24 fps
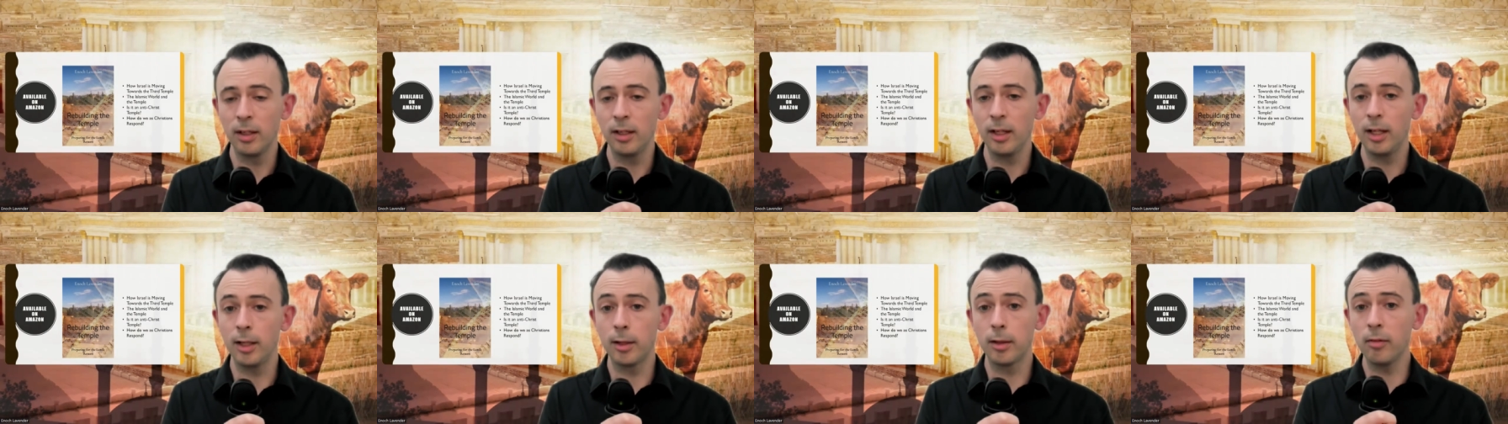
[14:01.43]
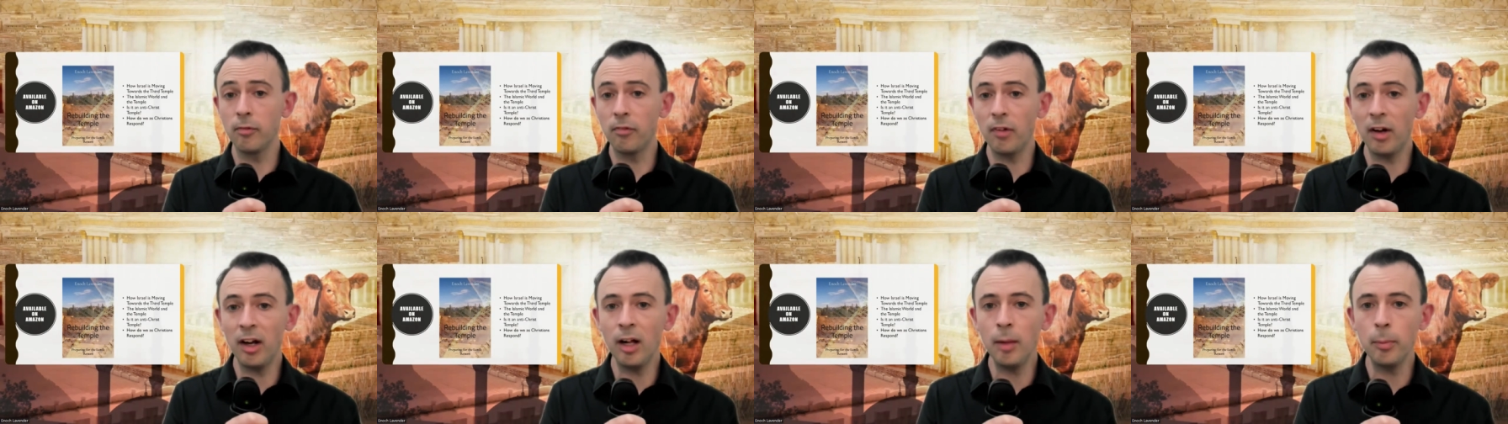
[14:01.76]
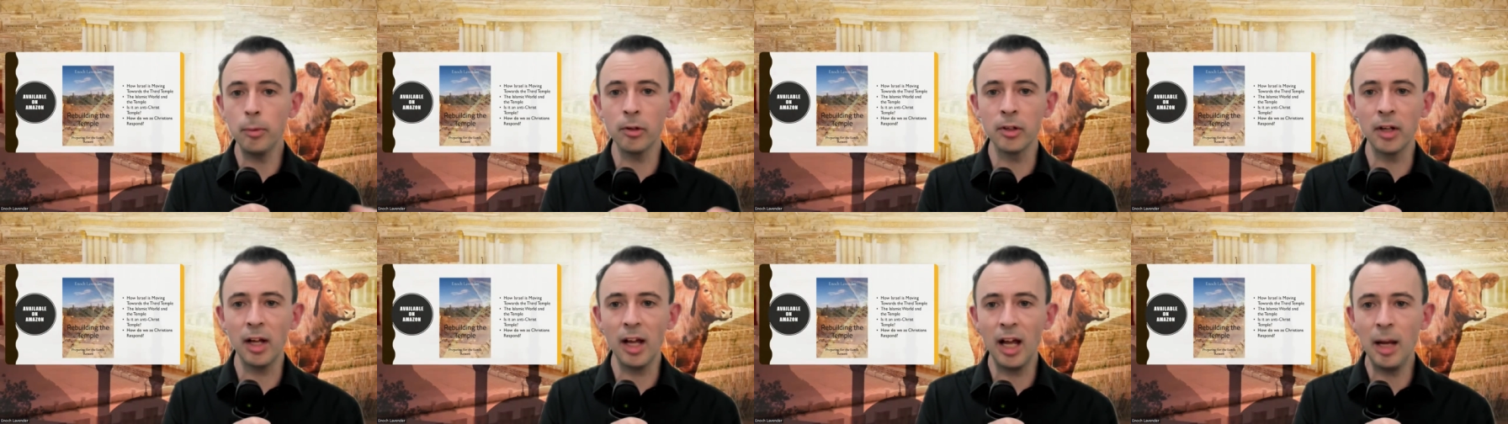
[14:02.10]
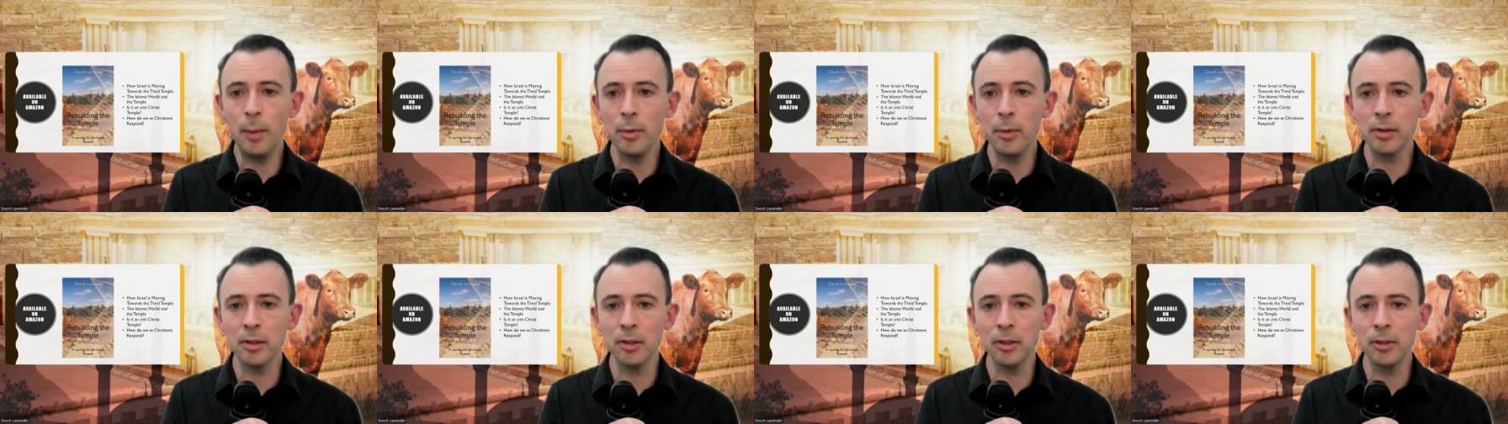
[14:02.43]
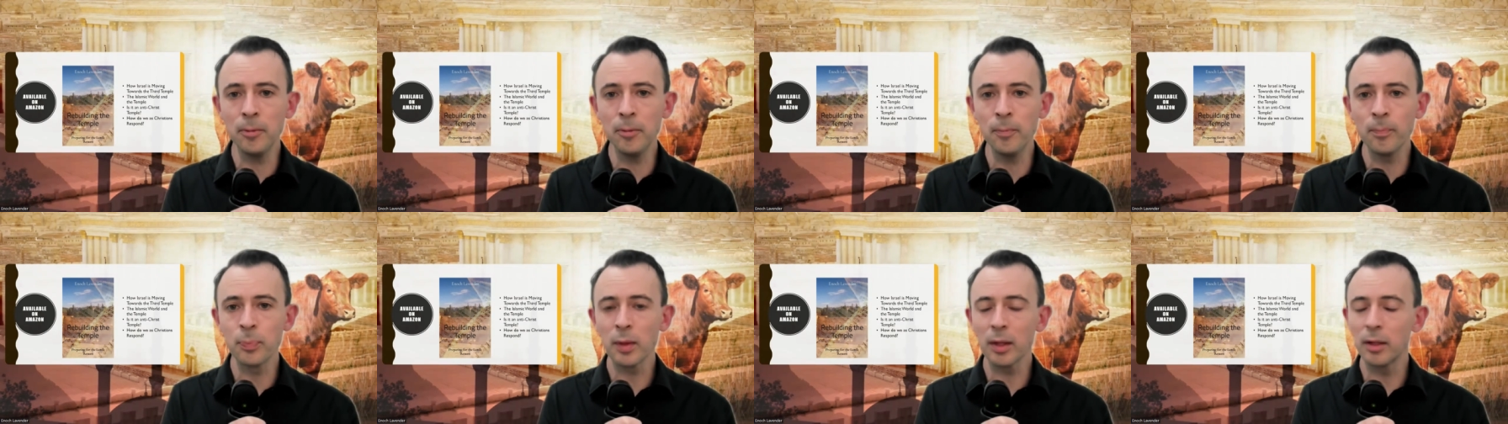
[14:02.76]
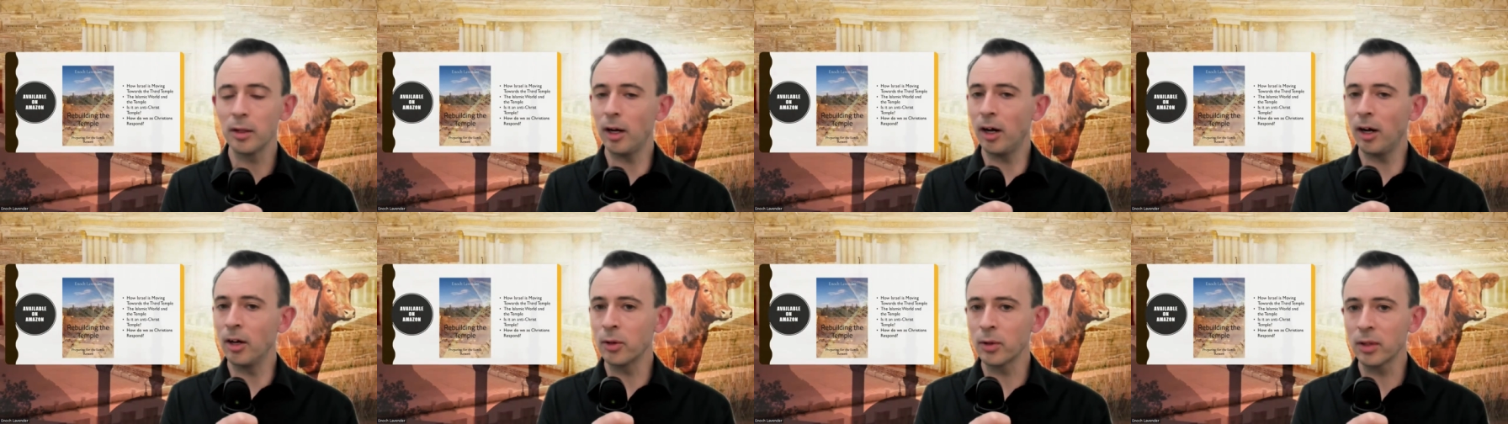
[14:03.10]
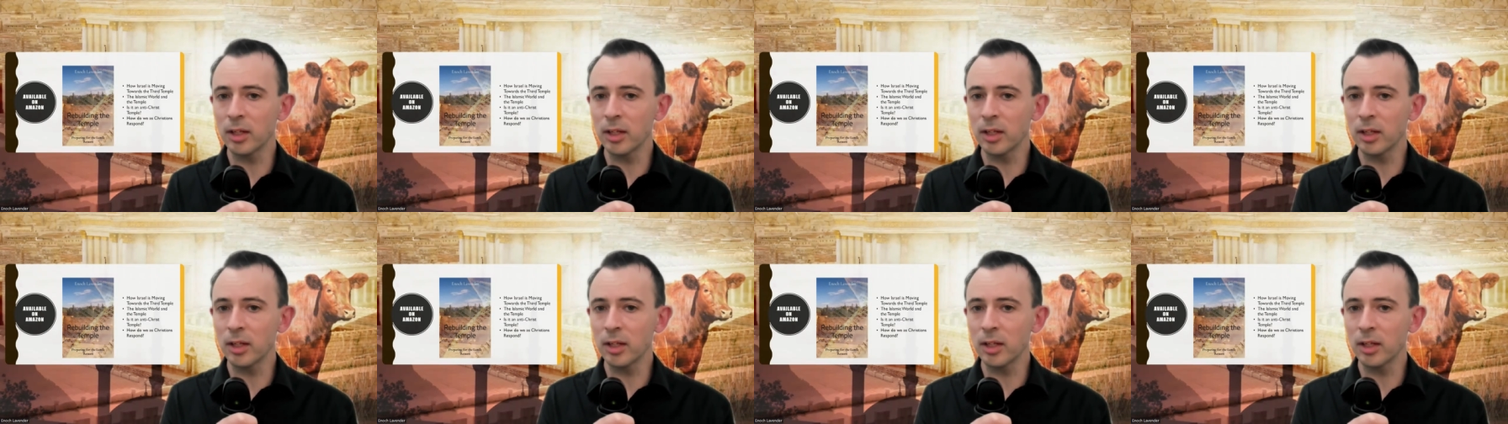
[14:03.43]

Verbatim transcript: It's available on Amazon. I would